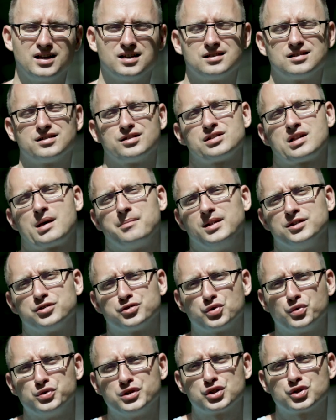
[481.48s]
because of, I mean,
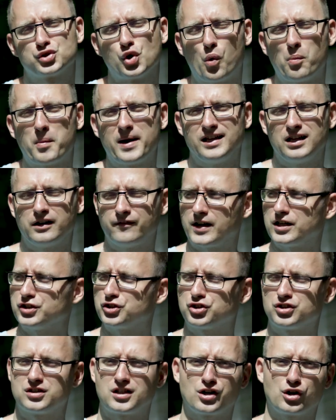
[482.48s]
there's only so many
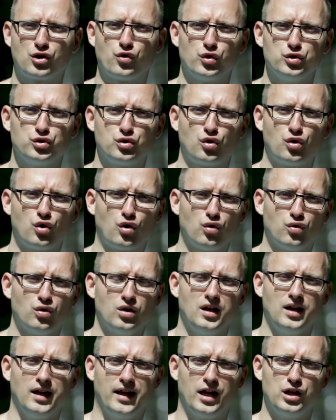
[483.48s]
investors that are going to go
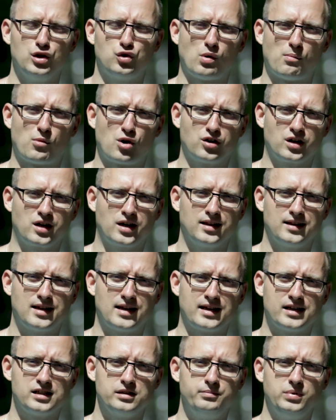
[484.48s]
into a market
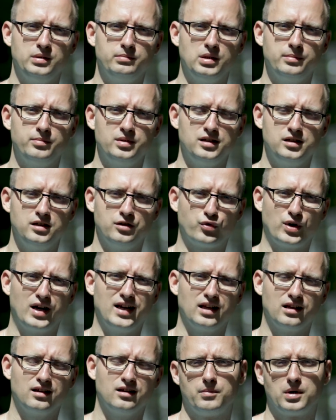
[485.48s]
that has BBB
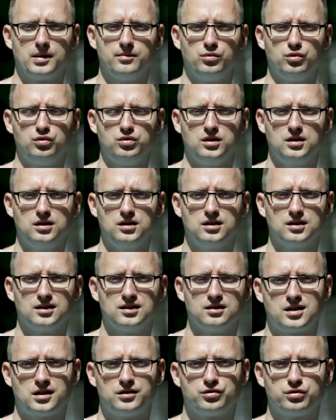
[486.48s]
rating by Moody's
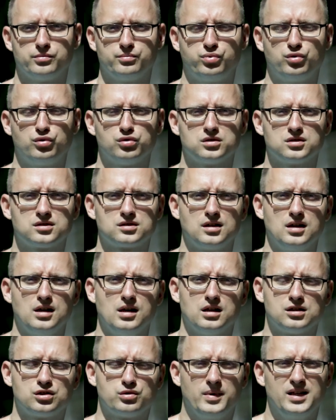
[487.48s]
and Standard & Poor's.
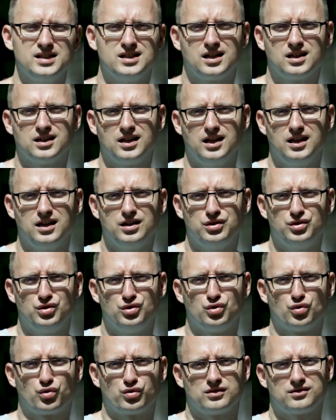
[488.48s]
So basically,
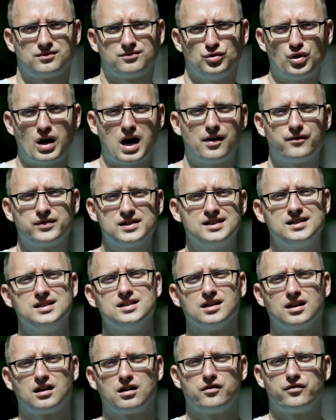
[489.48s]
you have a
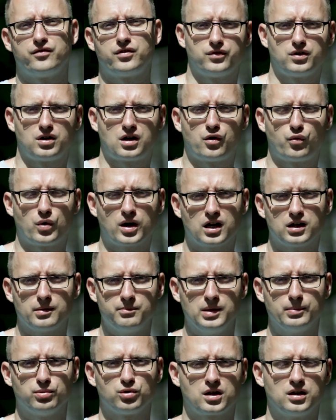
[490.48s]
ceiling of what kind of
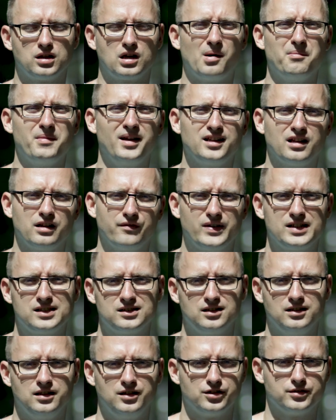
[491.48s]
people can come in and invest
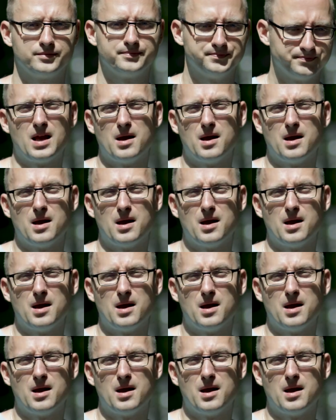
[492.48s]
in here.